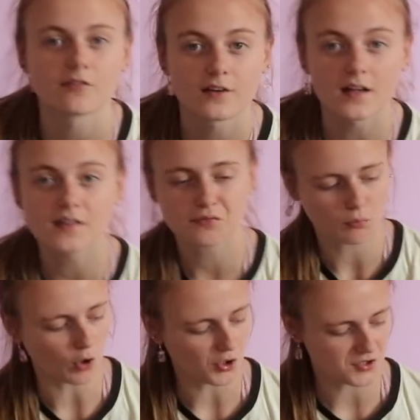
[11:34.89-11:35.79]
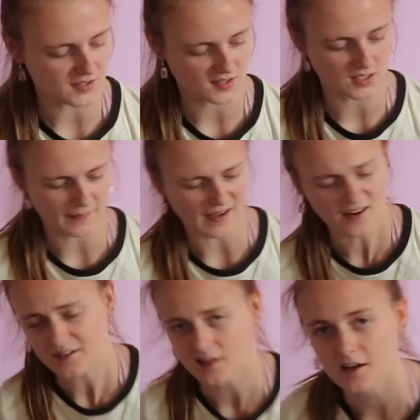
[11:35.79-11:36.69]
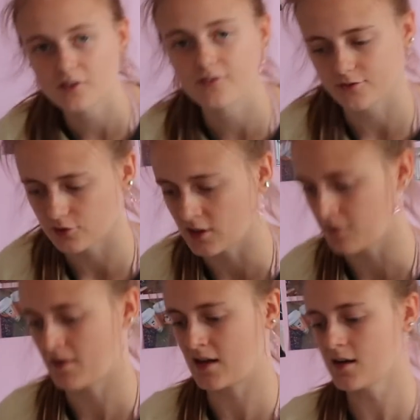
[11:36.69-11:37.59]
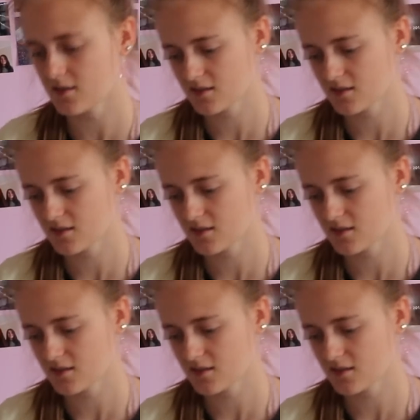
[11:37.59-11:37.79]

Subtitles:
first wash is going to be out in like 3 minutes,